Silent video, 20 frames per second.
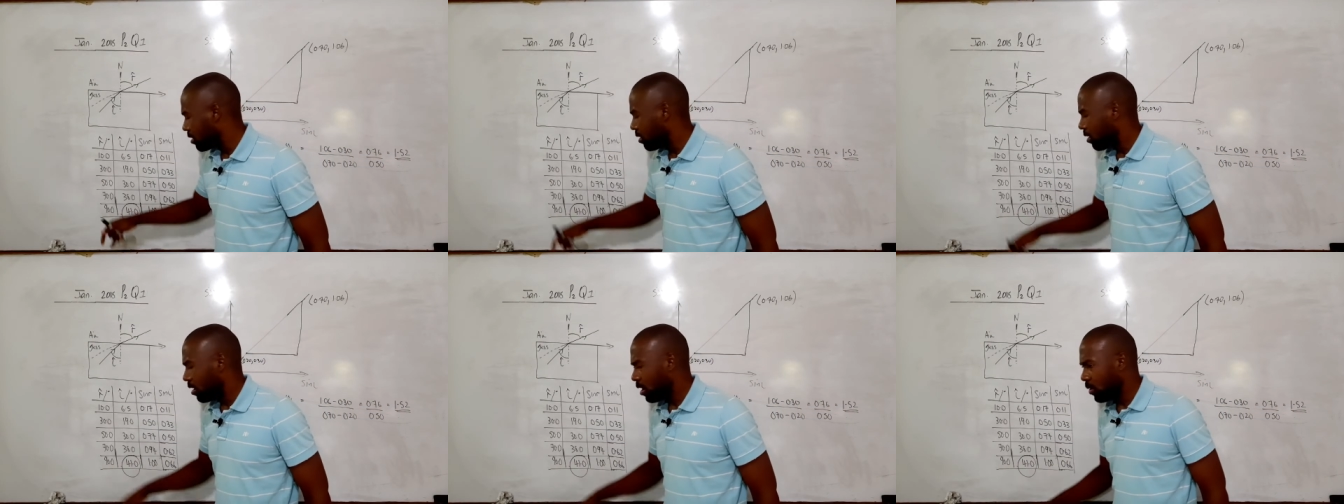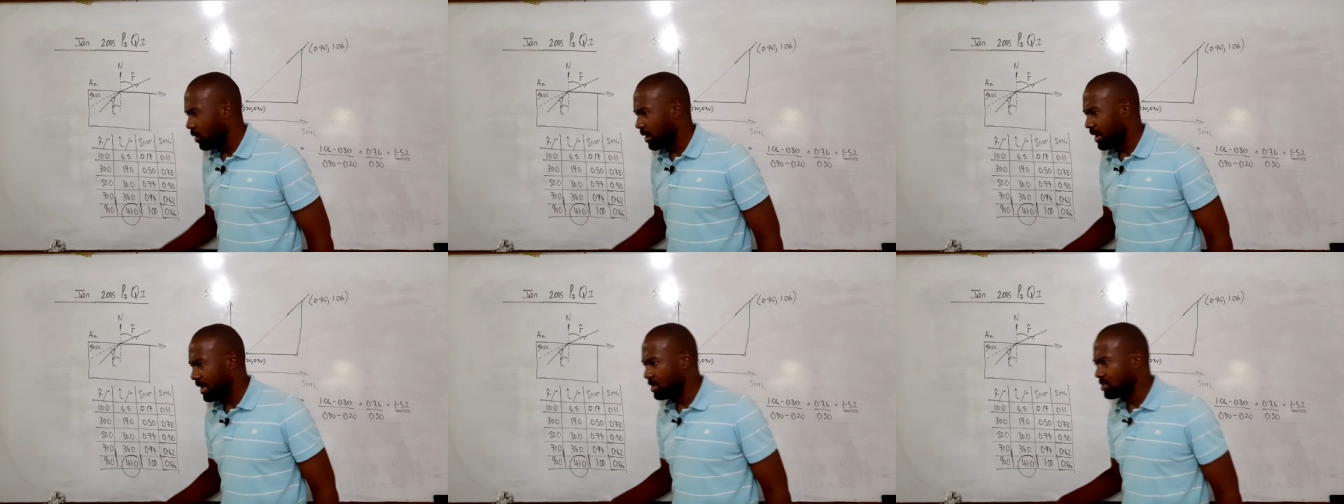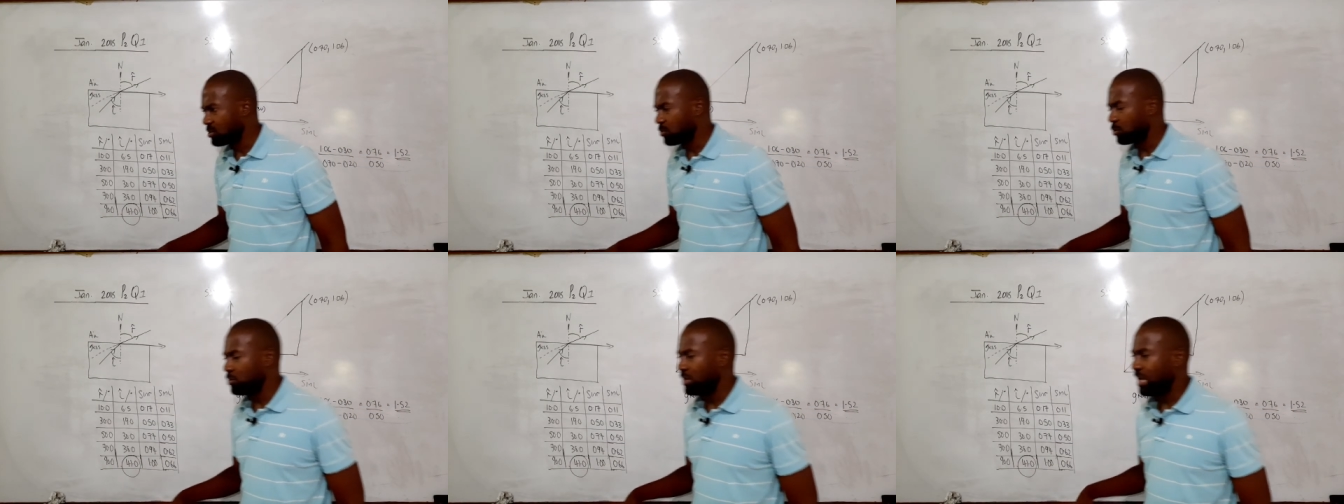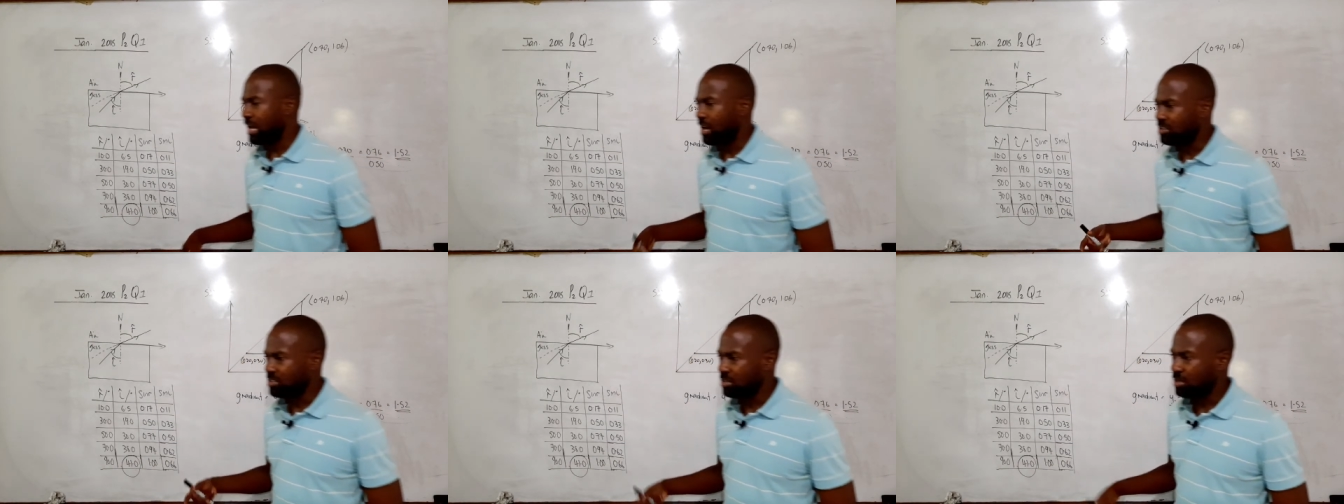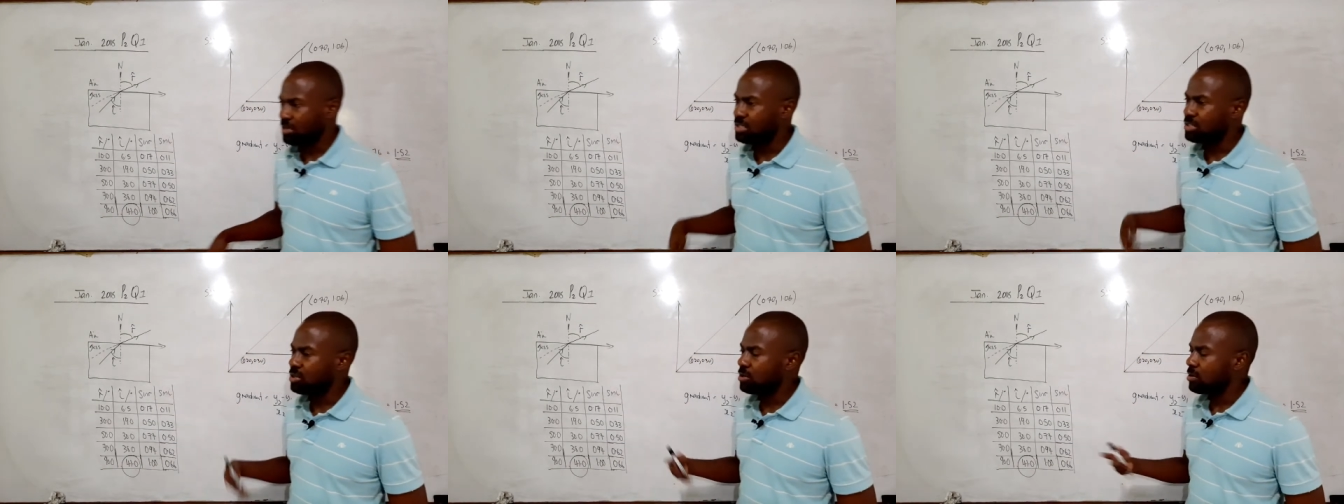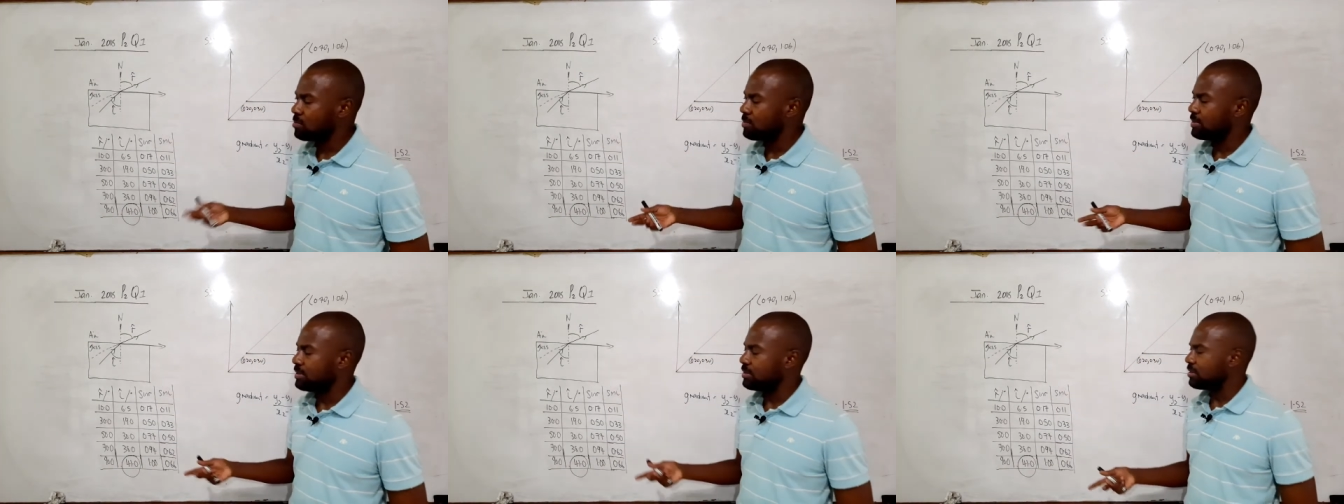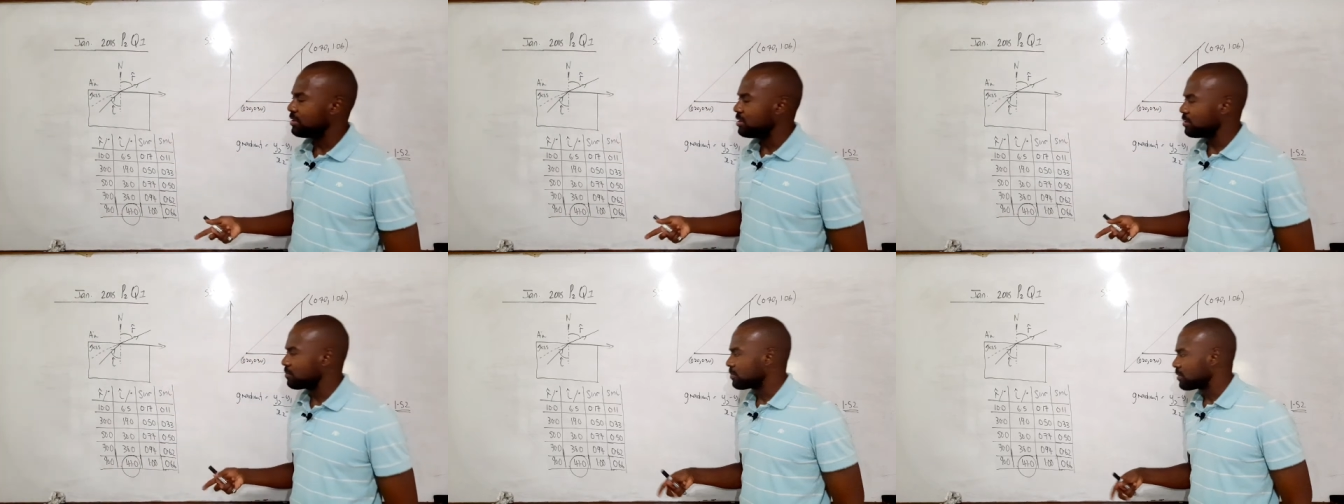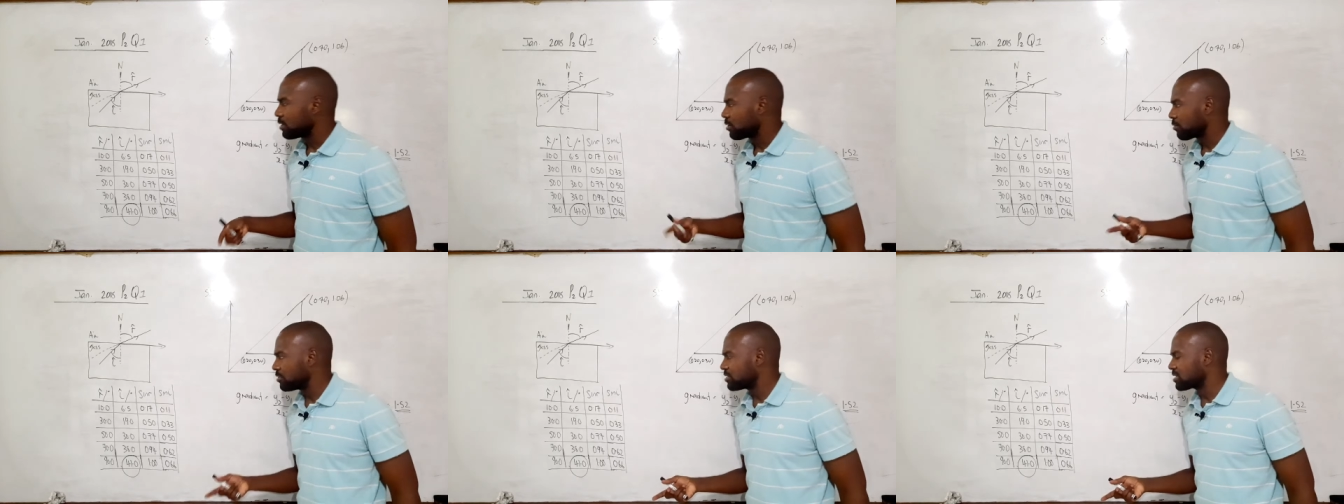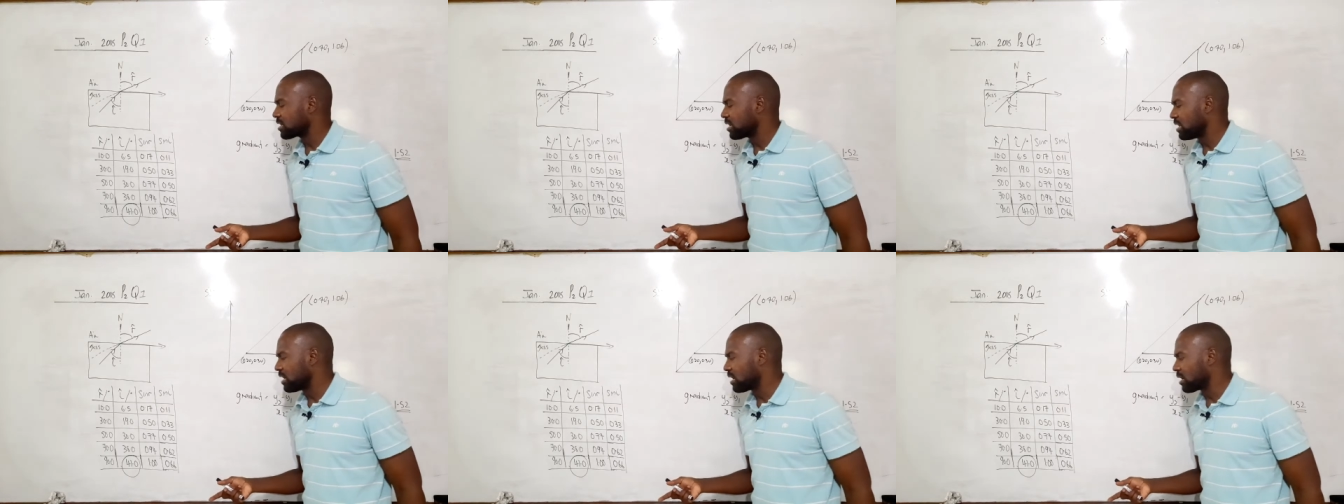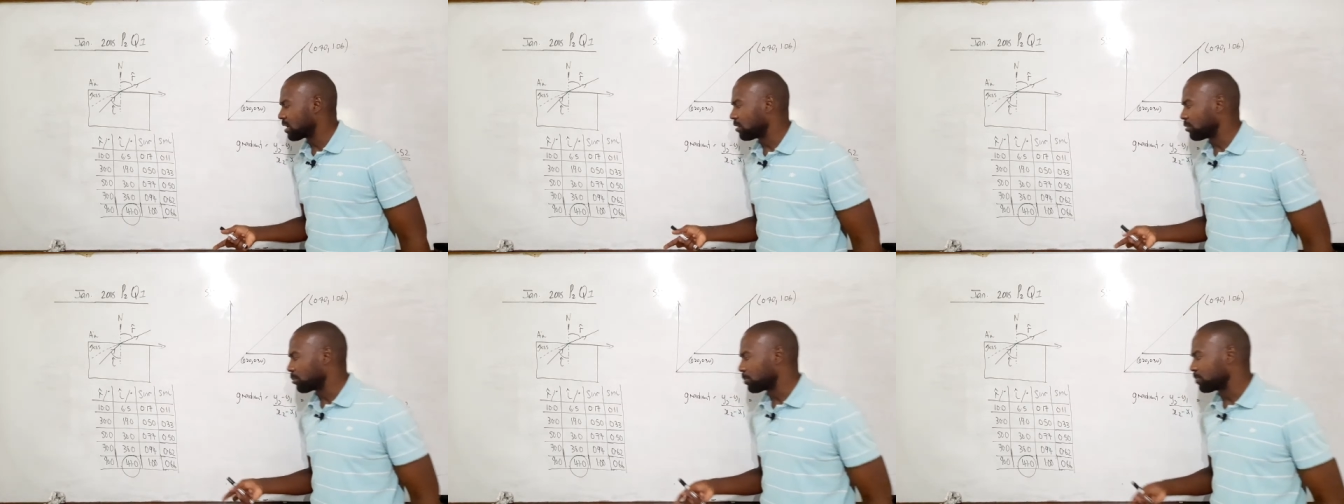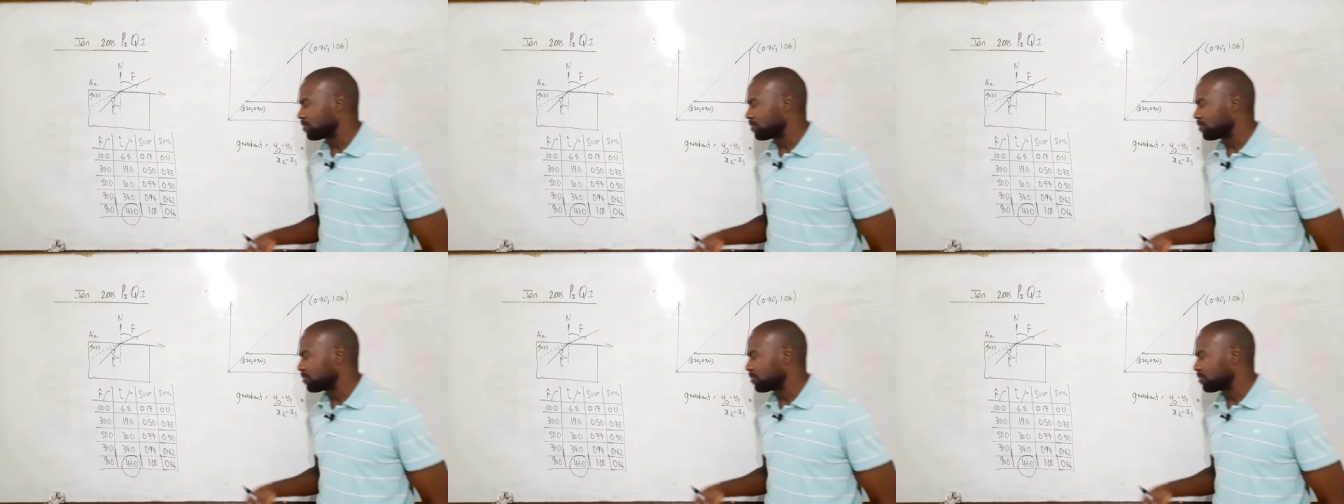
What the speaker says: How else would we actually determine the critical angle?